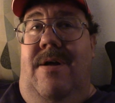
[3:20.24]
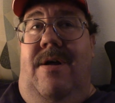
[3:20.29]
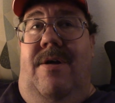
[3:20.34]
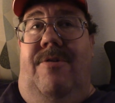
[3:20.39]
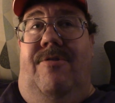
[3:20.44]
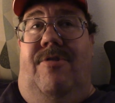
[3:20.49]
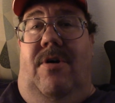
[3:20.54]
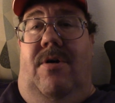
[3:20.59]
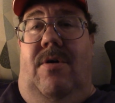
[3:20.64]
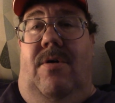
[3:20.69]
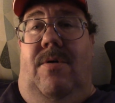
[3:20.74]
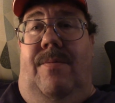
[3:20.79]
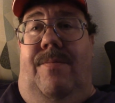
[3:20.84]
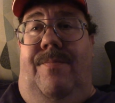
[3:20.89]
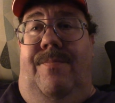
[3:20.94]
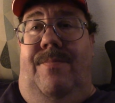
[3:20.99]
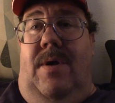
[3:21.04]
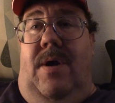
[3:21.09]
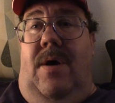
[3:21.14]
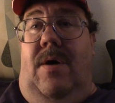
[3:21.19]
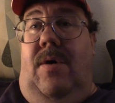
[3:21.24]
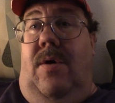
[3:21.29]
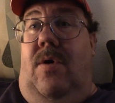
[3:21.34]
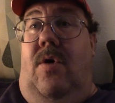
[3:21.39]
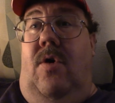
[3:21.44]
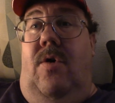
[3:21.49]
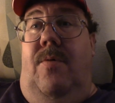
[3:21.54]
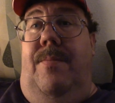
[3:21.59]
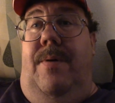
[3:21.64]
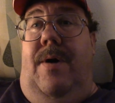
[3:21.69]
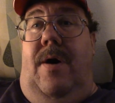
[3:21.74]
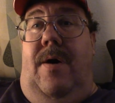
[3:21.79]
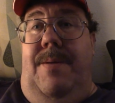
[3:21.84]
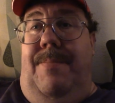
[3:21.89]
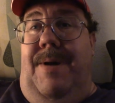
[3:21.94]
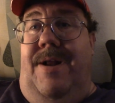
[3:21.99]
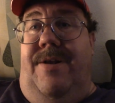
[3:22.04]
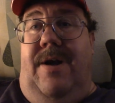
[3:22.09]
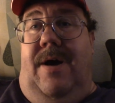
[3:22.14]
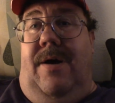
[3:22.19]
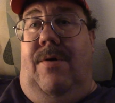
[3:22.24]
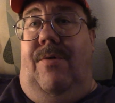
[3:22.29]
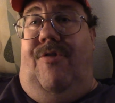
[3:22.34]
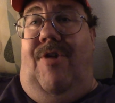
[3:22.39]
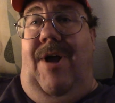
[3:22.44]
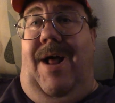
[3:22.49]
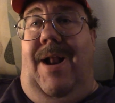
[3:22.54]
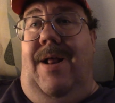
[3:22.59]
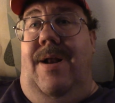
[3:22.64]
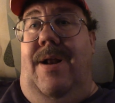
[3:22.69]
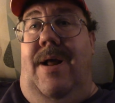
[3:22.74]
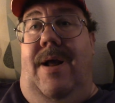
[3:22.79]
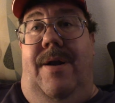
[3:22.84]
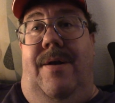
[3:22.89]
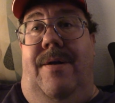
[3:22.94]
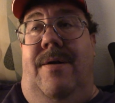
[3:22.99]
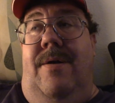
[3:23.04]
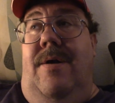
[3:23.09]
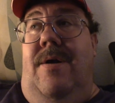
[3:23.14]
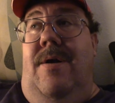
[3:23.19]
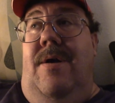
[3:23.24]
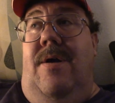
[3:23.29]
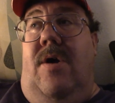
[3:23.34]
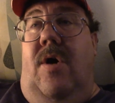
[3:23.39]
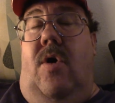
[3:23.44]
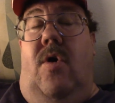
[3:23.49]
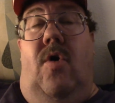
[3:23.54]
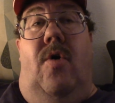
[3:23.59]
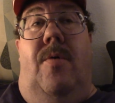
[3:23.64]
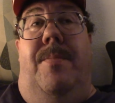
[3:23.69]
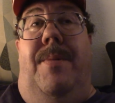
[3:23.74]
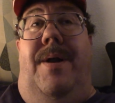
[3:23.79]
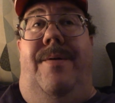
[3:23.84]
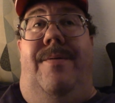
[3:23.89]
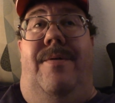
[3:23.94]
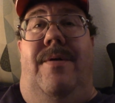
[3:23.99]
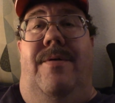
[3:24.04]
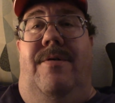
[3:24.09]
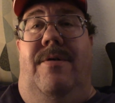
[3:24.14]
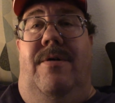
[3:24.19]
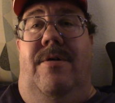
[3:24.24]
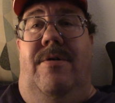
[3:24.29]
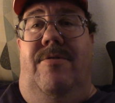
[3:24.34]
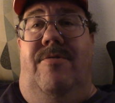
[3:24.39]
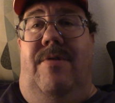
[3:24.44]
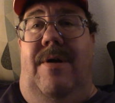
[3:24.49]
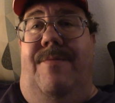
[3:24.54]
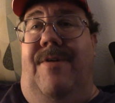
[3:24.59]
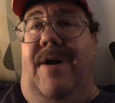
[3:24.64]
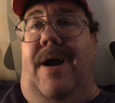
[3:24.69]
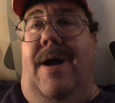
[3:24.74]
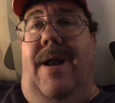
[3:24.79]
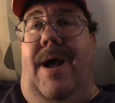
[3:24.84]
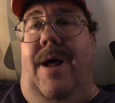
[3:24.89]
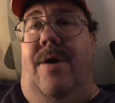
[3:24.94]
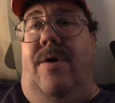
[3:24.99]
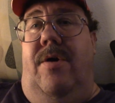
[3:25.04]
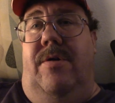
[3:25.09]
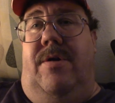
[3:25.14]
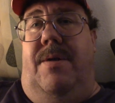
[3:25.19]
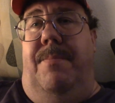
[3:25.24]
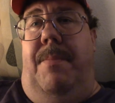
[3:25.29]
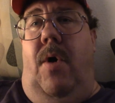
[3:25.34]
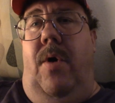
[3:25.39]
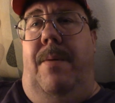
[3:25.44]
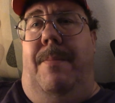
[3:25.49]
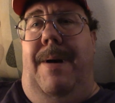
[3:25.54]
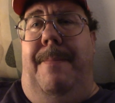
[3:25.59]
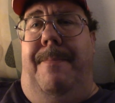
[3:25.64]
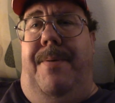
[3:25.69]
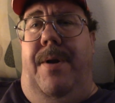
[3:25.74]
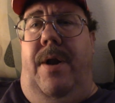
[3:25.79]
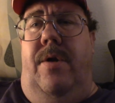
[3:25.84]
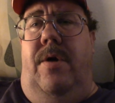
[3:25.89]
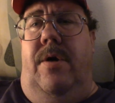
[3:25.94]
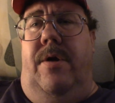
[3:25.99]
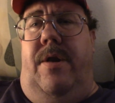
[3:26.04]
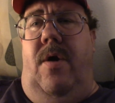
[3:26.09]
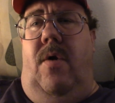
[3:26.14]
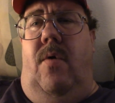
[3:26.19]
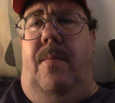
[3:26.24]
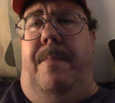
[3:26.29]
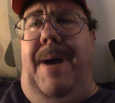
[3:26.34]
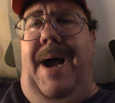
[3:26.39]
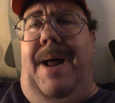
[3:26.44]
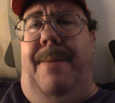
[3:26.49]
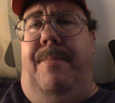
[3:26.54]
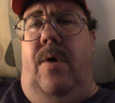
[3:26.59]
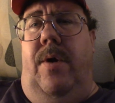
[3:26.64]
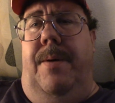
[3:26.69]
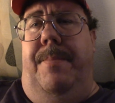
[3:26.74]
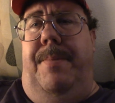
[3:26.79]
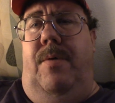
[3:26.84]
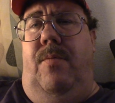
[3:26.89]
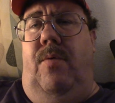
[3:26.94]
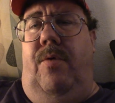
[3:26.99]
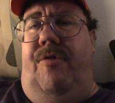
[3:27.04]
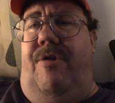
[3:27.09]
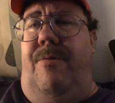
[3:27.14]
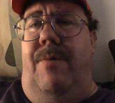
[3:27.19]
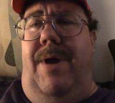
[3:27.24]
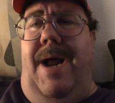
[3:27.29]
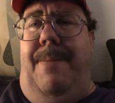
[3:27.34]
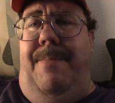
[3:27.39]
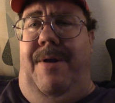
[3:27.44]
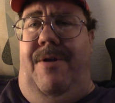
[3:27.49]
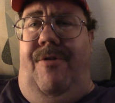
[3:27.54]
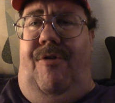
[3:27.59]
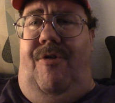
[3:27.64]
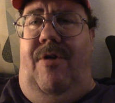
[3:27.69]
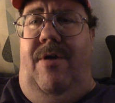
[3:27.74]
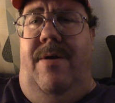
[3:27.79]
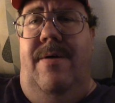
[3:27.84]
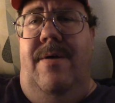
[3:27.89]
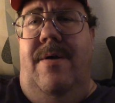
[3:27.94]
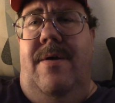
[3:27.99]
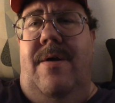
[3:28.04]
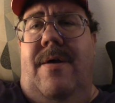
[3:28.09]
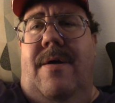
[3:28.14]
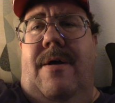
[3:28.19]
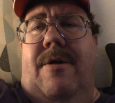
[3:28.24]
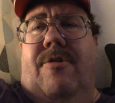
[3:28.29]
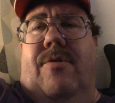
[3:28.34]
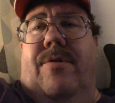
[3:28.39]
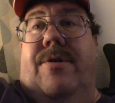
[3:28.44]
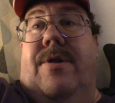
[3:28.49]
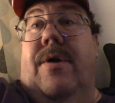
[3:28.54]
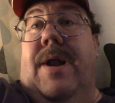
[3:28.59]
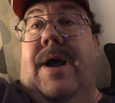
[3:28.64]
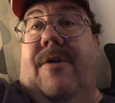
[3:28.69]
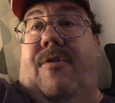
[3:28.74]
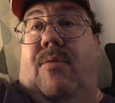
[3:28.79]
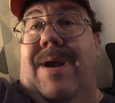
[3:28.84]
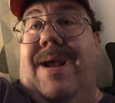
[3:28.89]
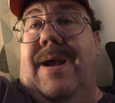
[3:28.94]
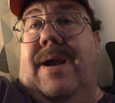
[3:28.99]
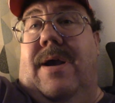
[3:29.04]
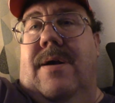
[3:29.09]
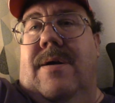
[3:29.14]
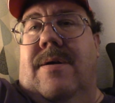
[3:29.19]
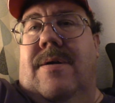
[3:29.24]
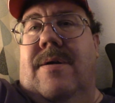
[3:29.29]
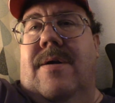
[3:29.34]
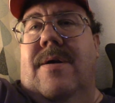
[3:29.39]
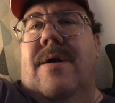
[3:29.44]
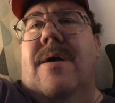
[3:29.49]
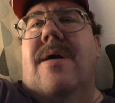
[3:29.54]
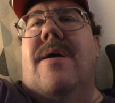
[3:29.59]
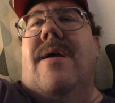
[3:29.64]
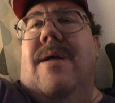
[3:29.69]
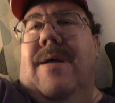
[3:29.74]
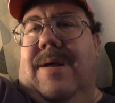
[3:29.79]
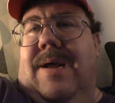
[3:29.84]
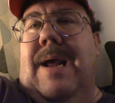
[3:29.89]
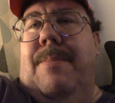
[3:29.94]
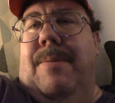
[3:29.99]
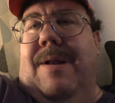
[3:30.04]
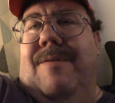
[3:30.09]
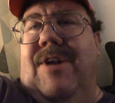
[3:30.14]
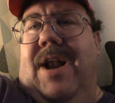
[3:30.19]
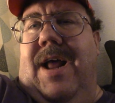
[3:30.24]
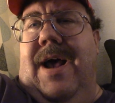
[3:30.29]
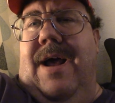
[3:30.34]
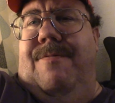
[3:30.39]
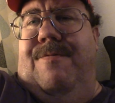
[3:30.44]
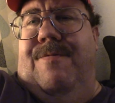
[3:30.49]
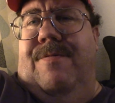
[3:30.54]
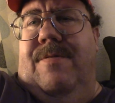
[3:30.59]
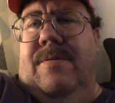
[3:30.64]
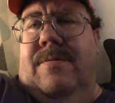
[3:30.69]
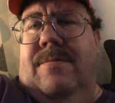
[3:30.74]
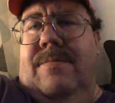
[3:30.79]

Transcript: So I'll go home, I'll eat my taco salad, and go home and... try to figure out how to hook the modem up and unhook the old bad modem, and we'll see what happens. So until next week, keep living life.